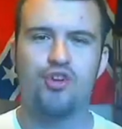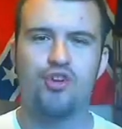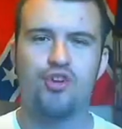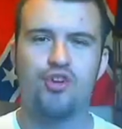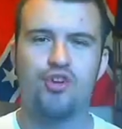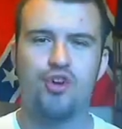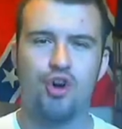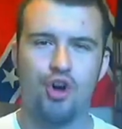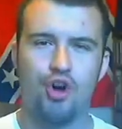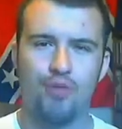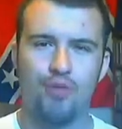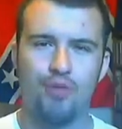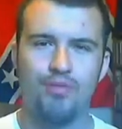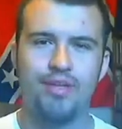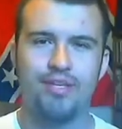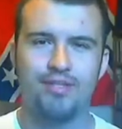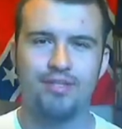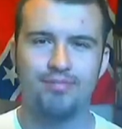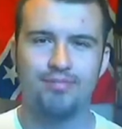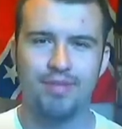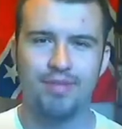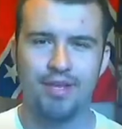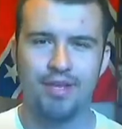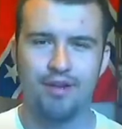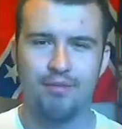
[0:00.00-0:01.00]
and calmly
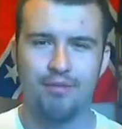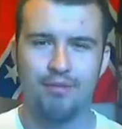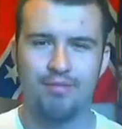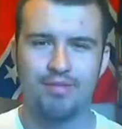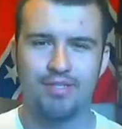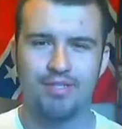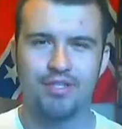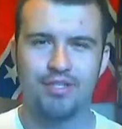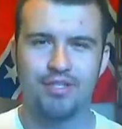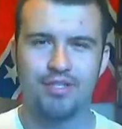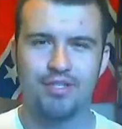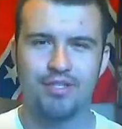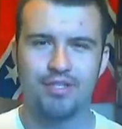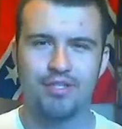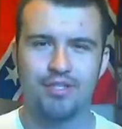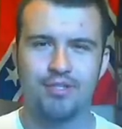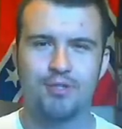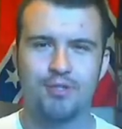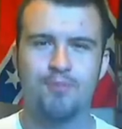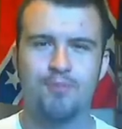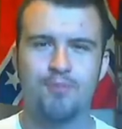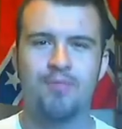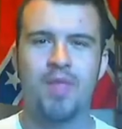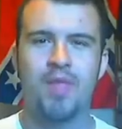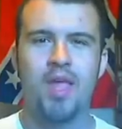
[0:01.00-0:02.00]
explain our
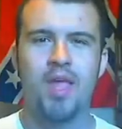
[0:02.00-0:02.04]
positions.